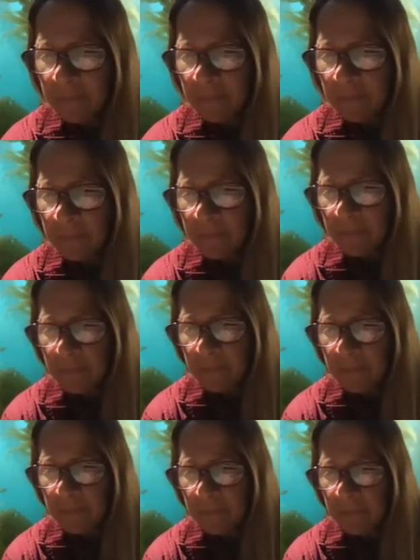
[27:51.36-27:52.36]

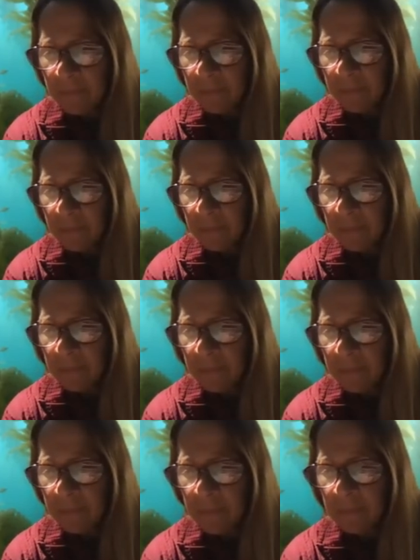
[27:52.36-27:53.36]

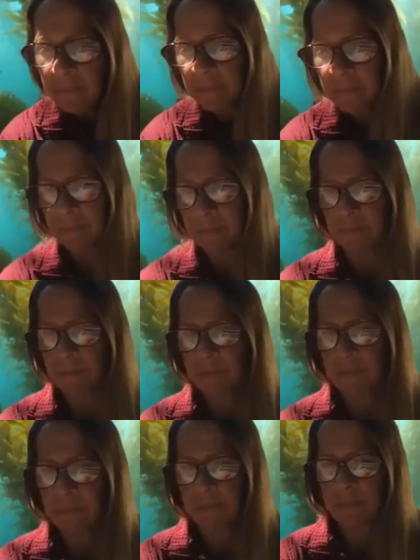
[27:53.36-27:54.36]

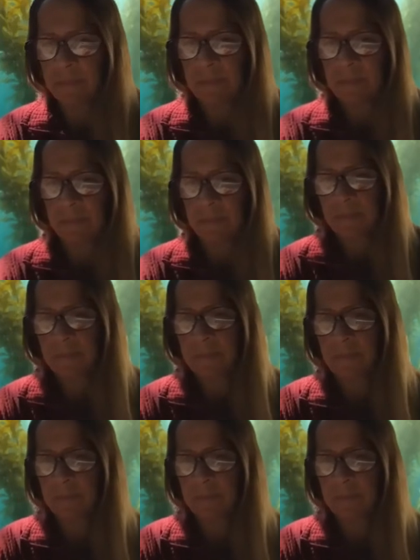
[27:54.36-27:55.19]
(silent)